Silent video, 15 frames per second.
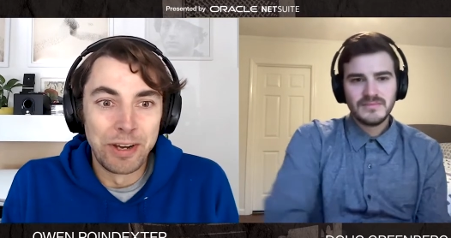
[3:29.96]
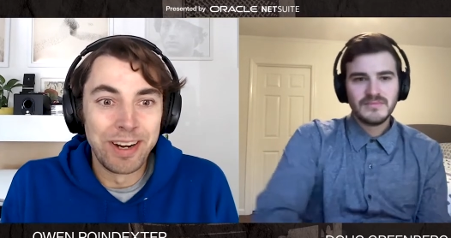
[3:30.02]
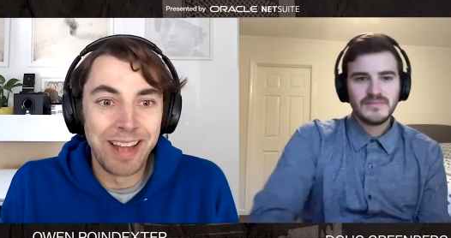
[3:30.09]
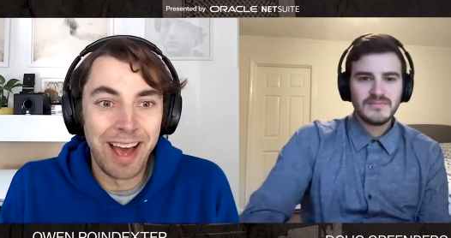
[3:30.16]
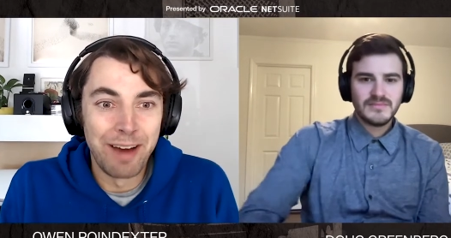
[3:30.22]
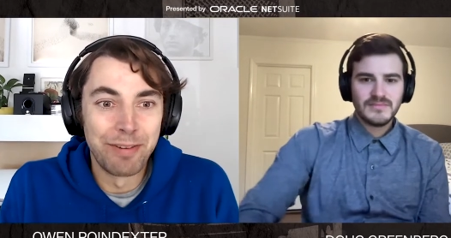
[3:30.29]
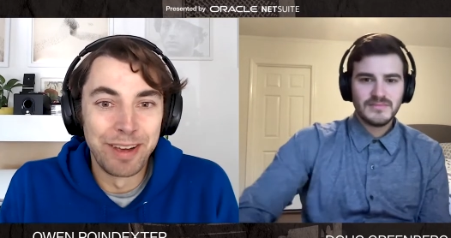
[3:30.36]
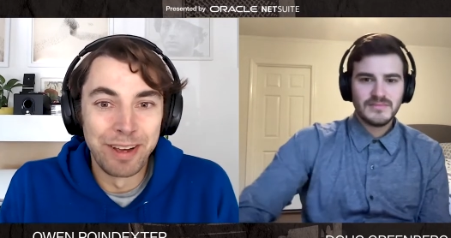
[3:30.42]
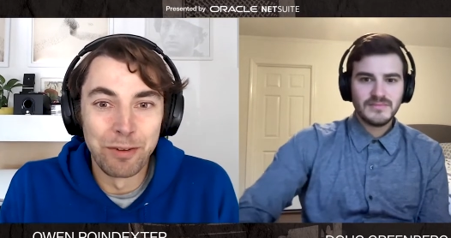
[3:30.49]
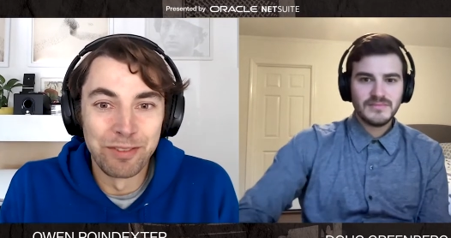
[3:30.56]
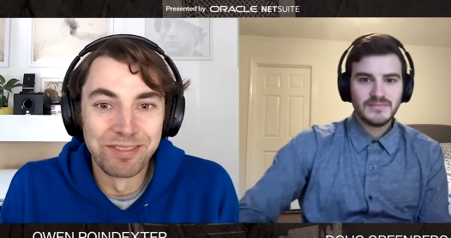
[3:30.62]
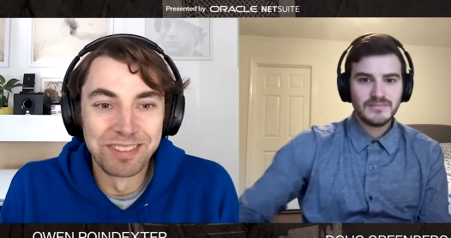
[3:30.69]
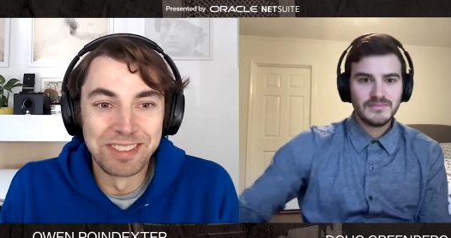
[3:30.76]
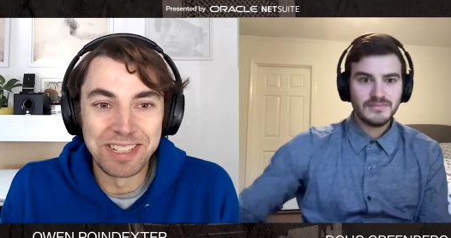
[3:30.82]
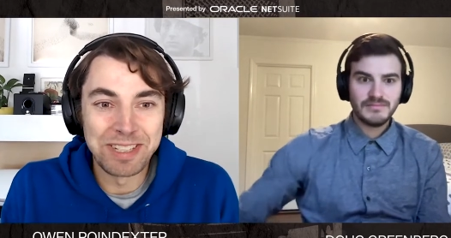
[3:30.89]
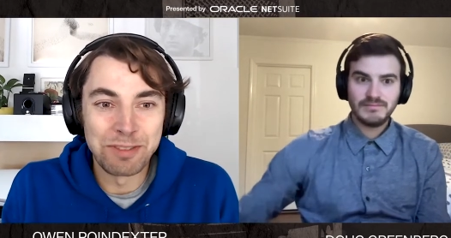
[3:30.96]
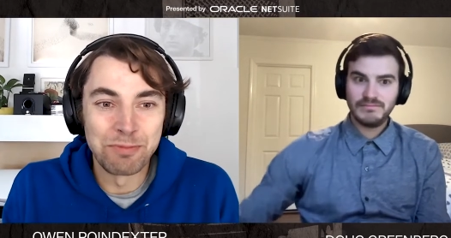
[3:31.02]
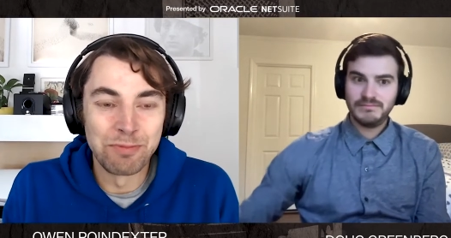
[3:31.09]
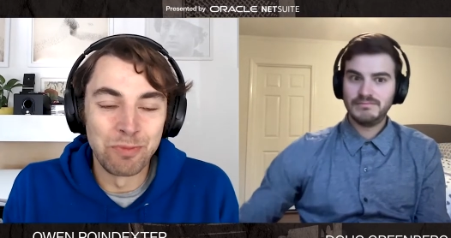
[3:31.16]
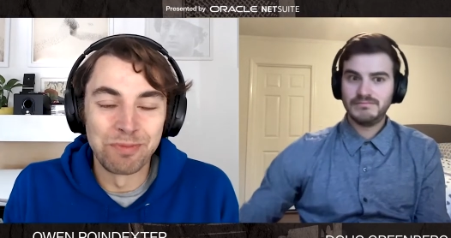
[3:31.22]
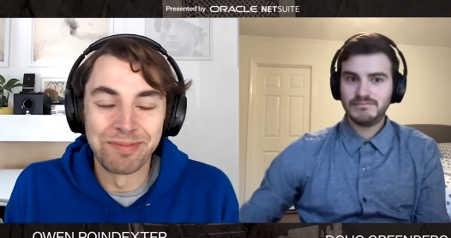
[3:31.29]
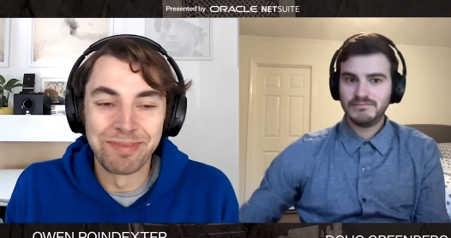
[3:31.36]
Speaker 1: having just
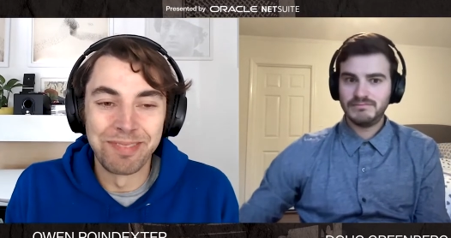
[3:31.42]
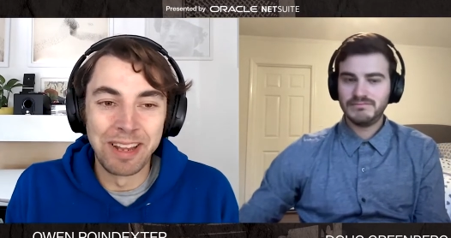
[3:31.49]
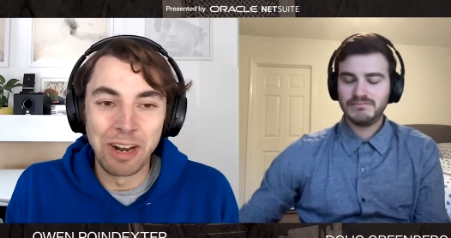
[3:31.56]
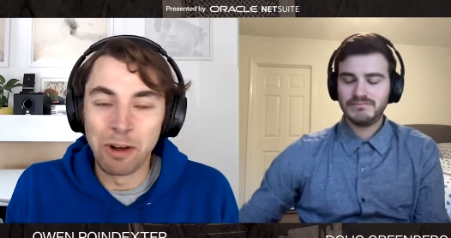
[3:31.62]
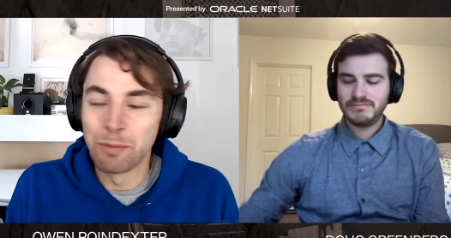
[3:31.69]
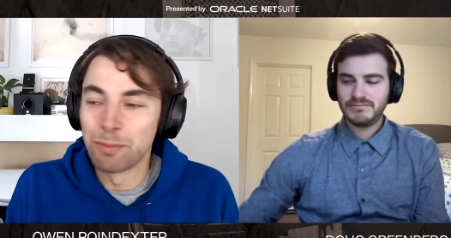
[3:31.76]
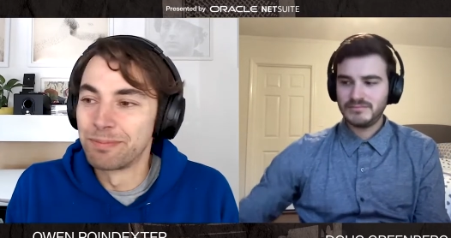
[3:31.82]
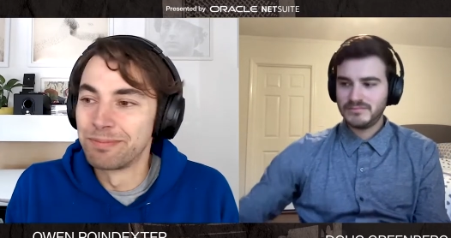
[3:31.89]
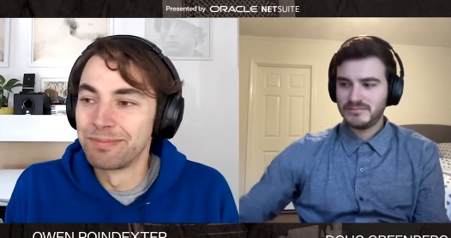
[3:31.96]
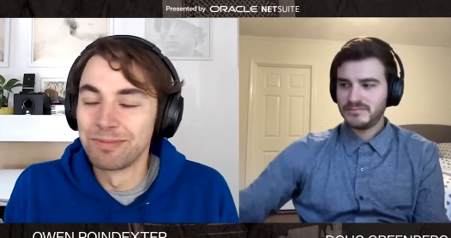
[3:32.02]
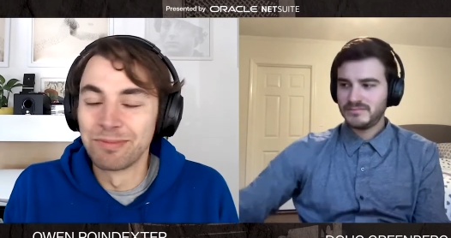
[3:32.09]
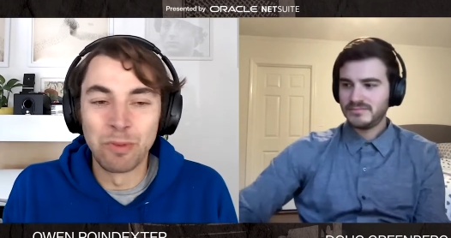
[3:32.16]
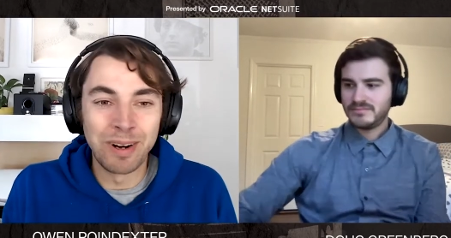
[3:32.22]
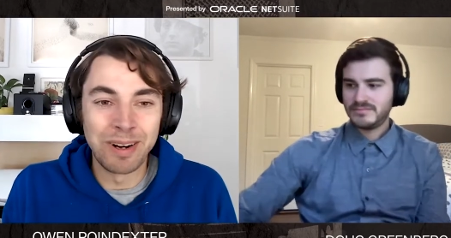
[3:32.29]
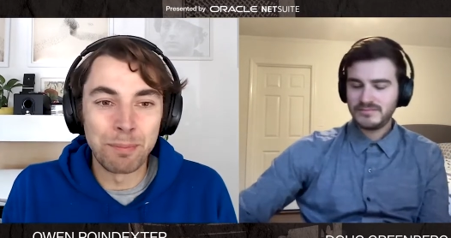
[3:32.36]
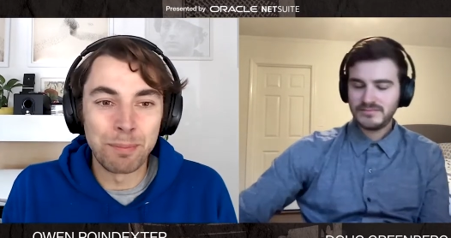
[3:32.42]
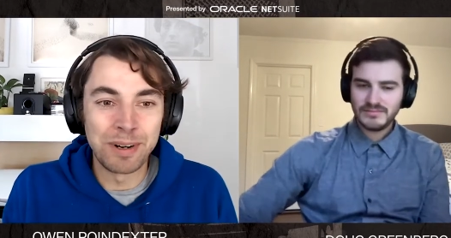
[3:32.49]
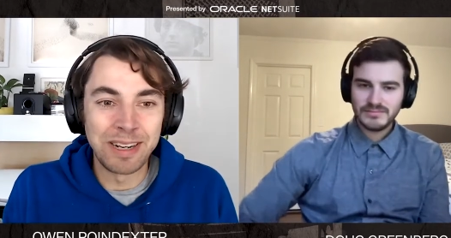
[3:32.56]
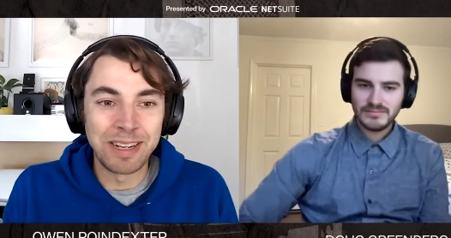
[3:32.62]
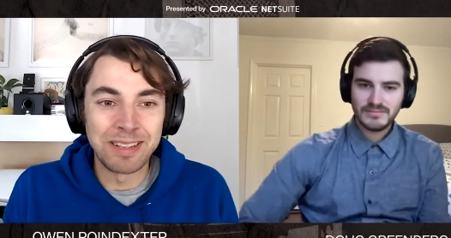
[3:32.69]
you know won a pretty